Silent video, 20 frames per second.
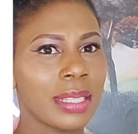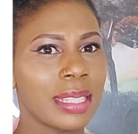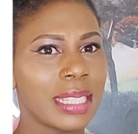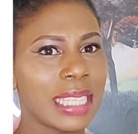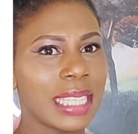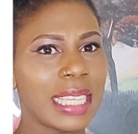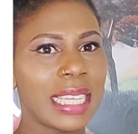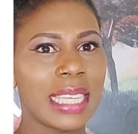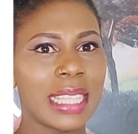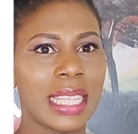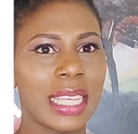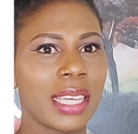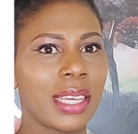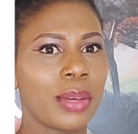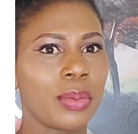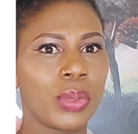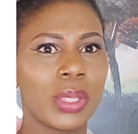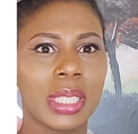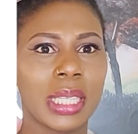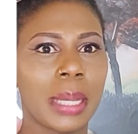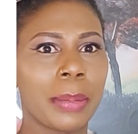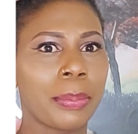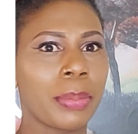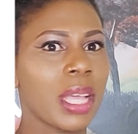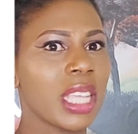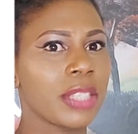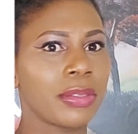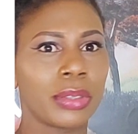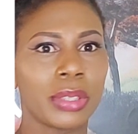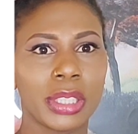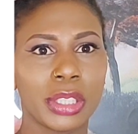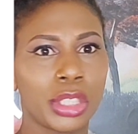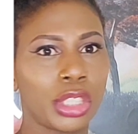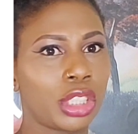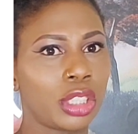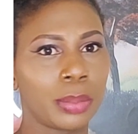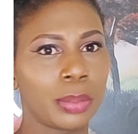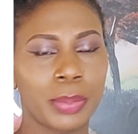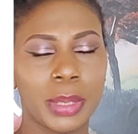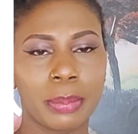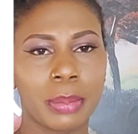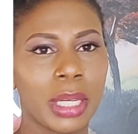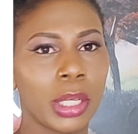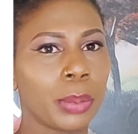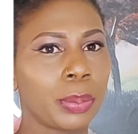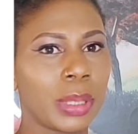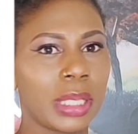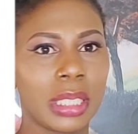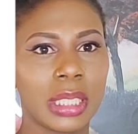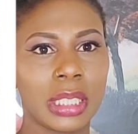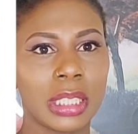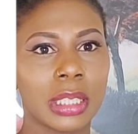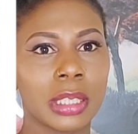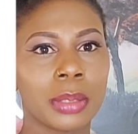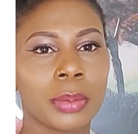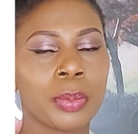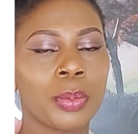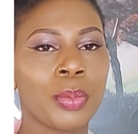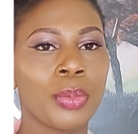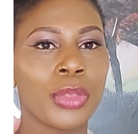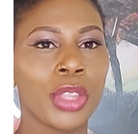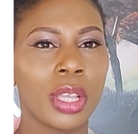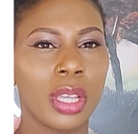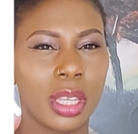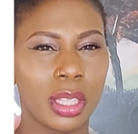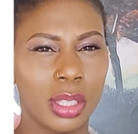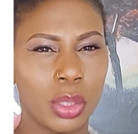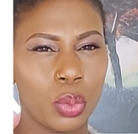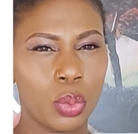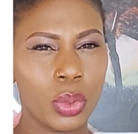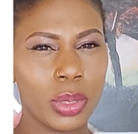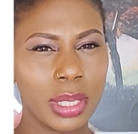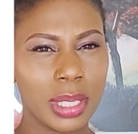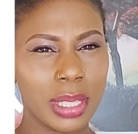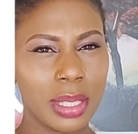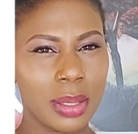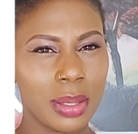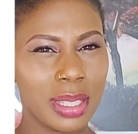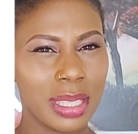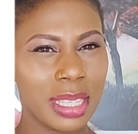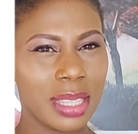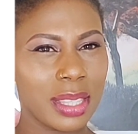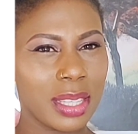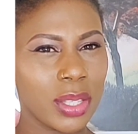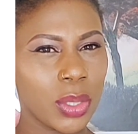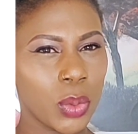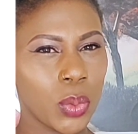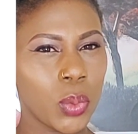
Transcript: DNA, which can pass for a dupe in my opinion. The woodsy note in this